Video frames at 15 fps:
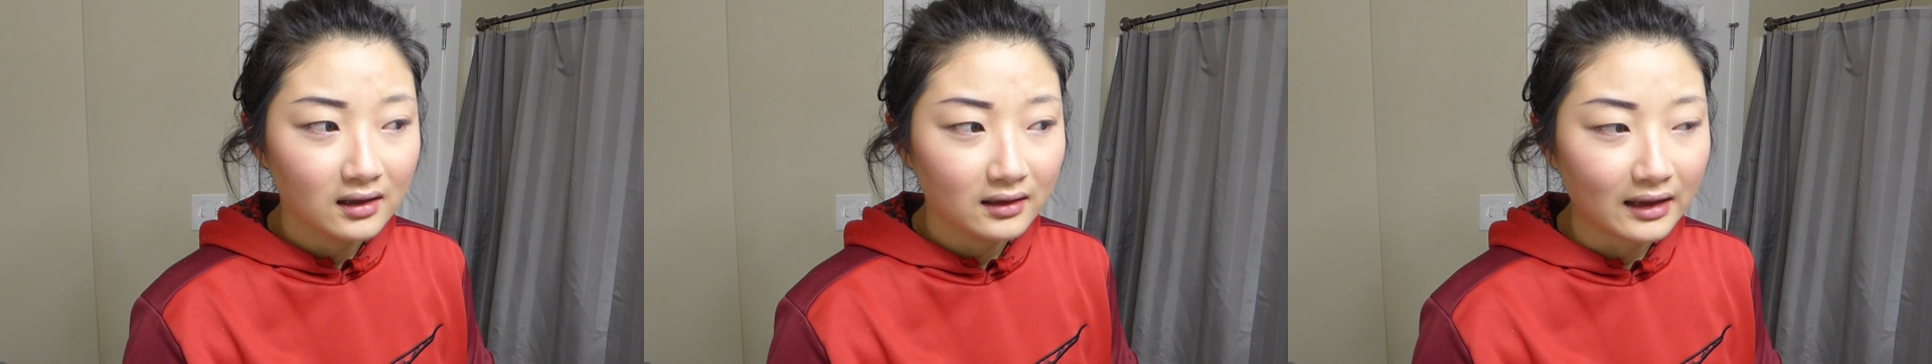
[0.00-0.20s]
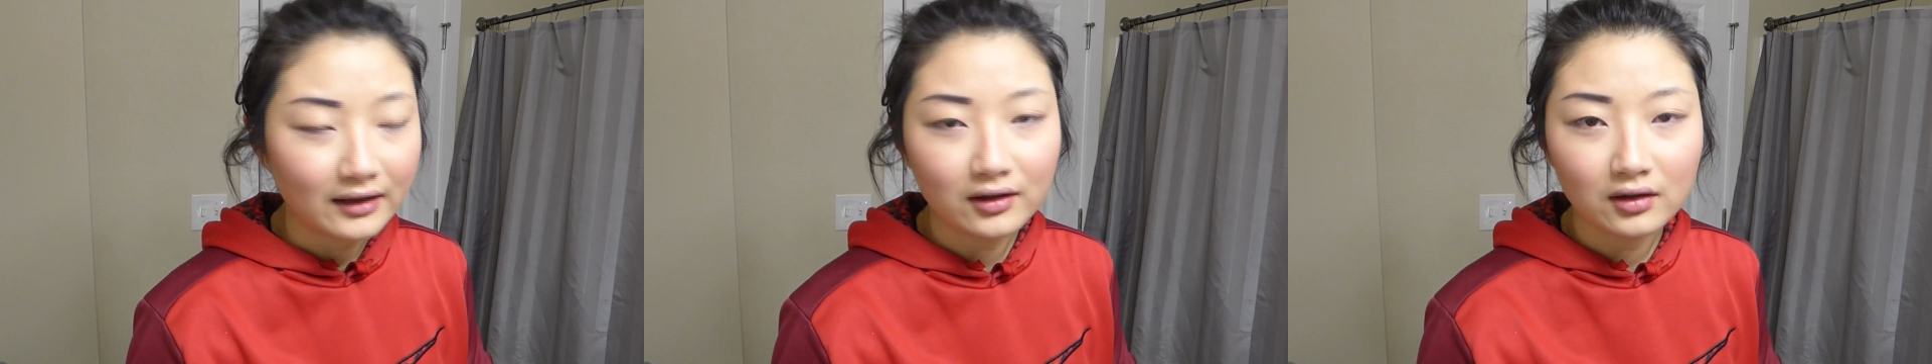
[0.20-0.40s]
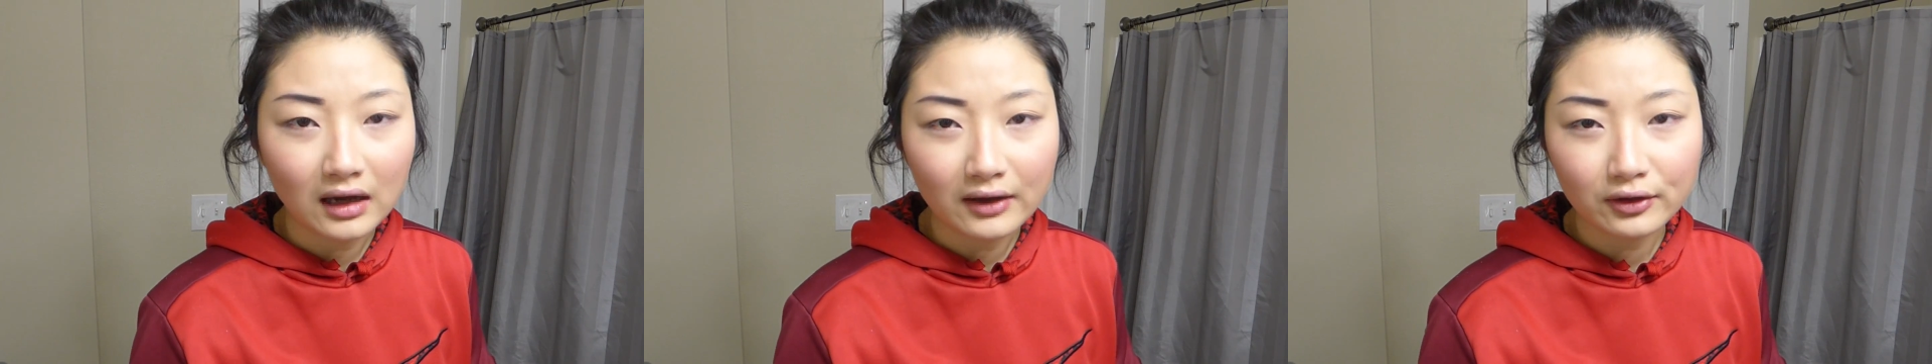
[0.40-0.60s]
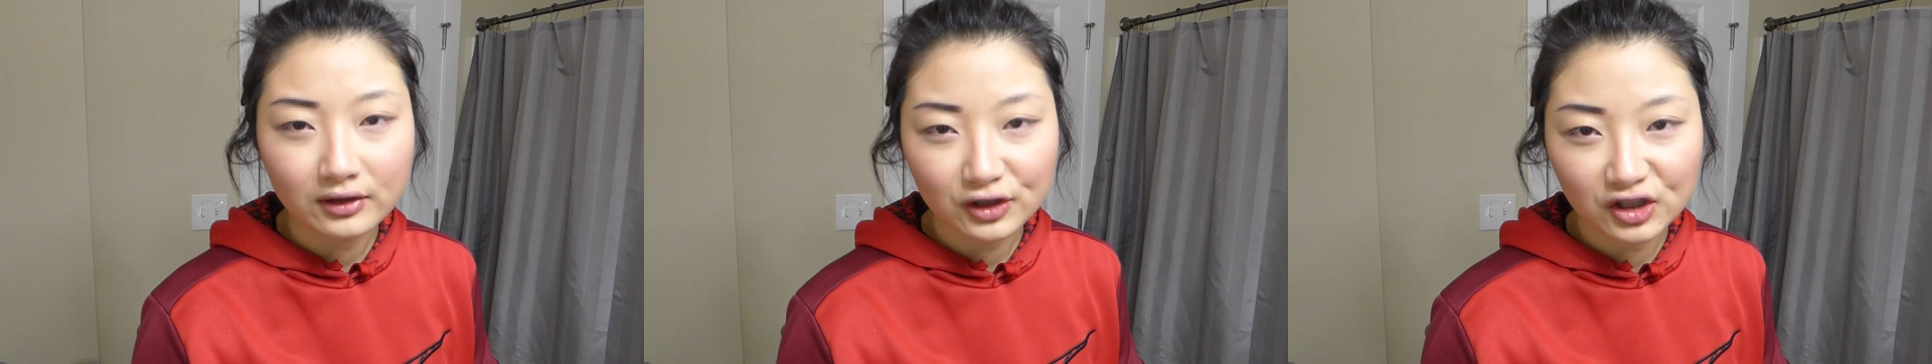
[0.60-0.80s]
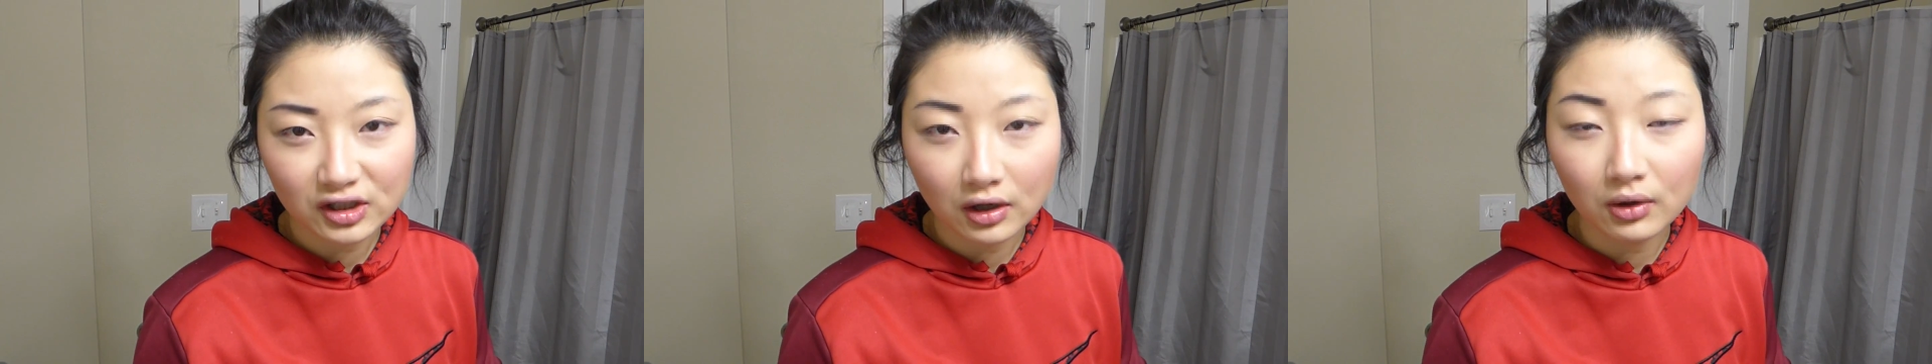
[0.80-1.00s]
like, you know how you
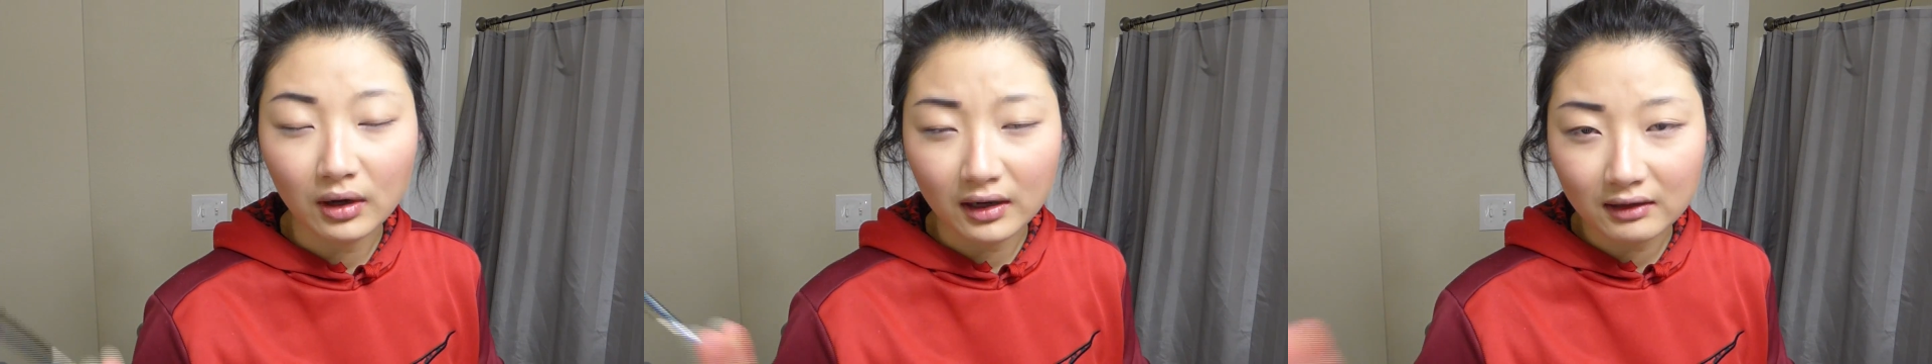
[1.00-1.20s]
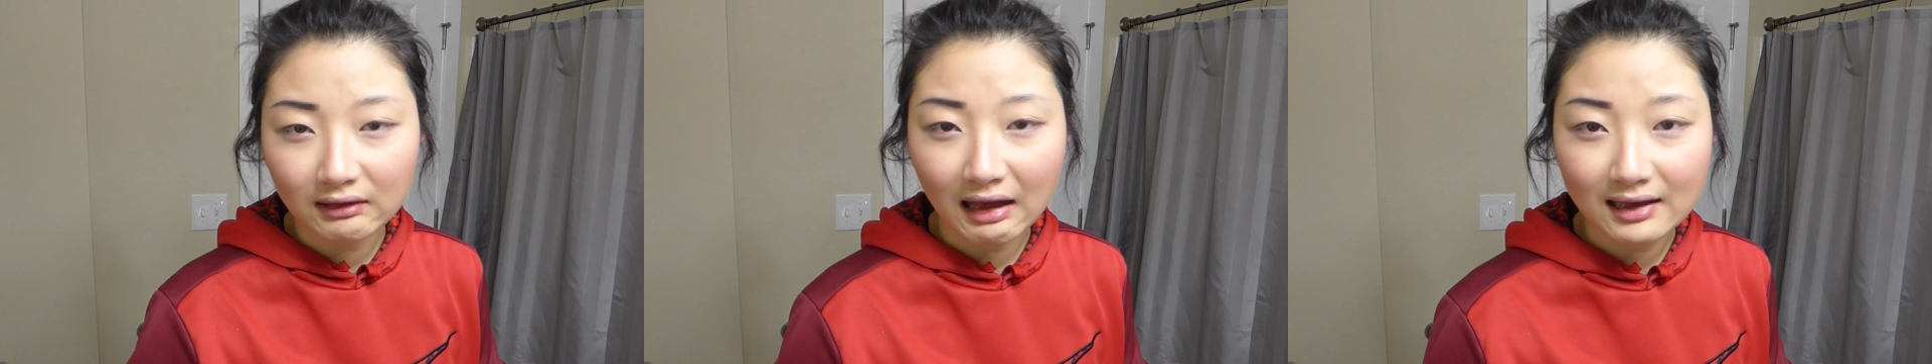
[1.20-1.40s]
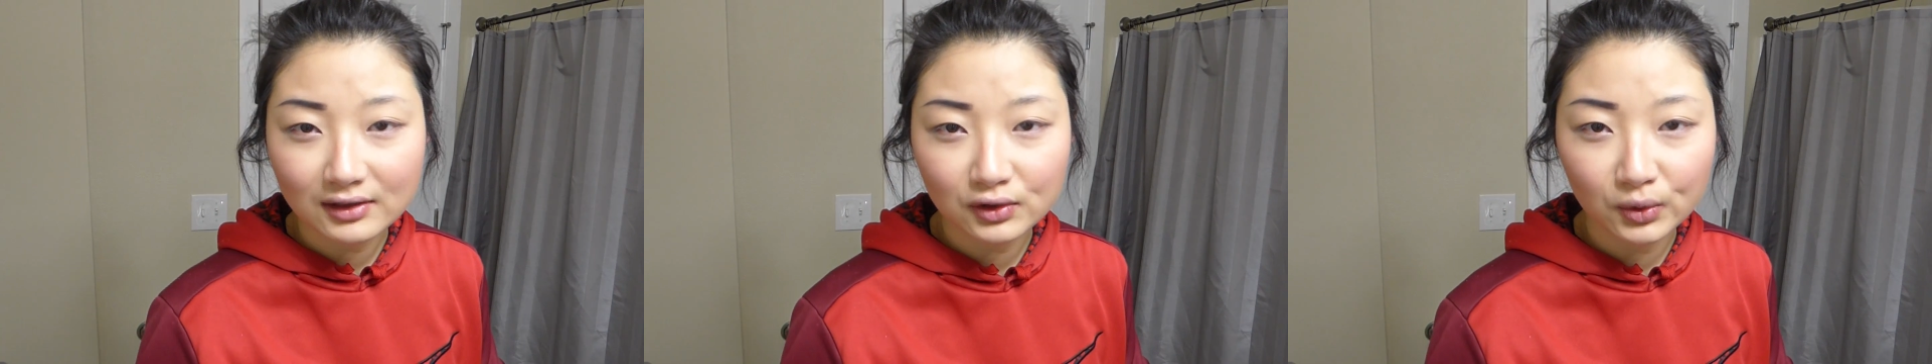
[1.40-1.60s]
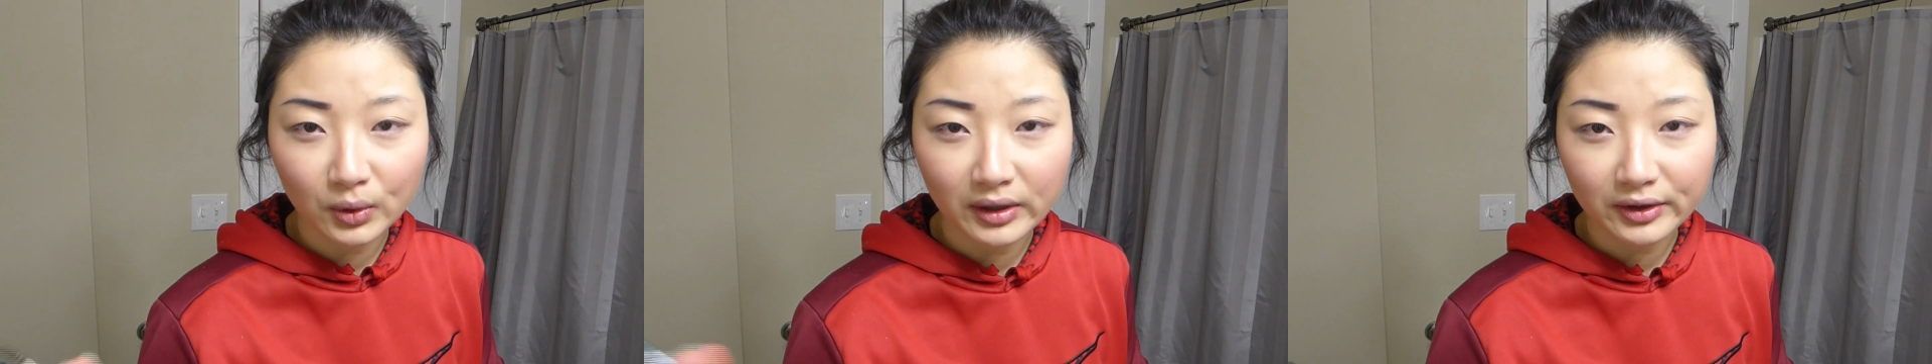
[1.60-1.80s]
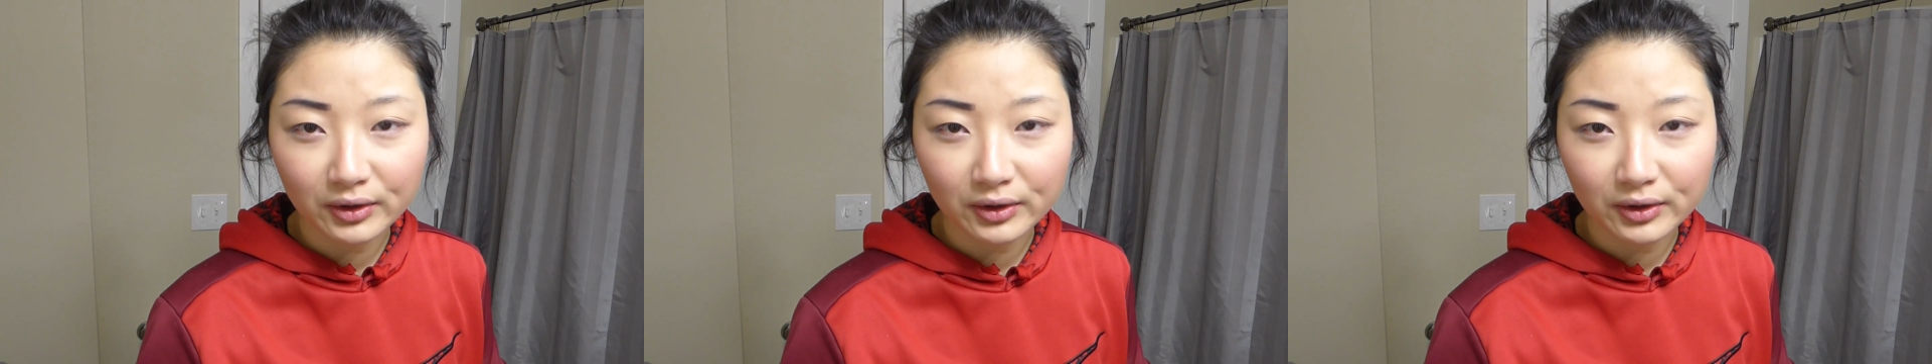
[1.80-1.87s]
go on Glassdoor